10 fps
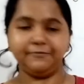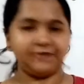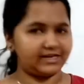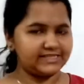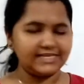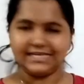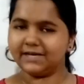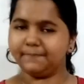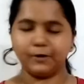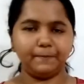rectilinear
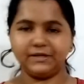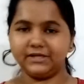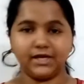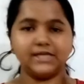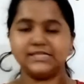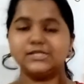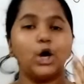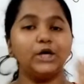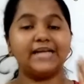property is not